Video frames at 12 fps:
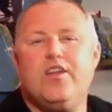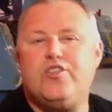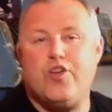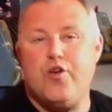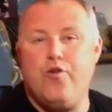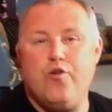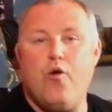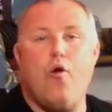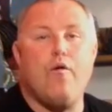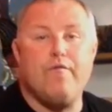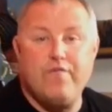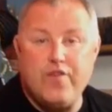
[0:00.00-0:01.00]
to
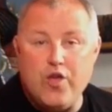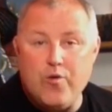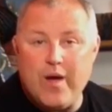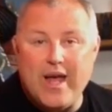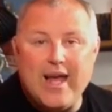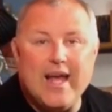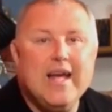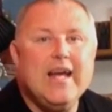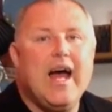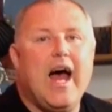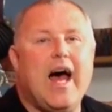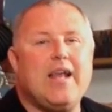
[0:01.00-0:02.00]
or viewing
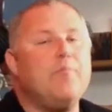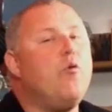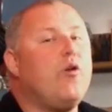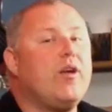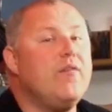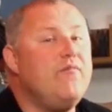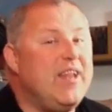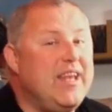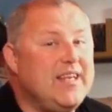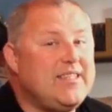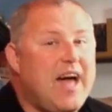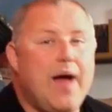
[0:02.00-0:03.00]
at a more
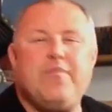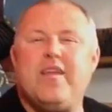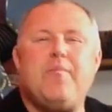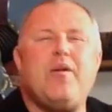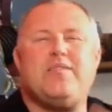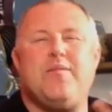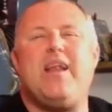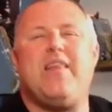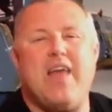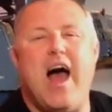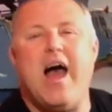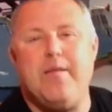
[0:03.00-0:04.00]
convenient time. Think about something like
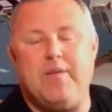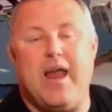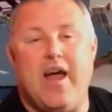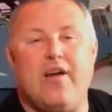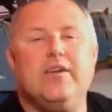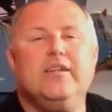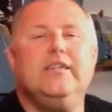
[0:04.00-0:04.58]
the iPlayer.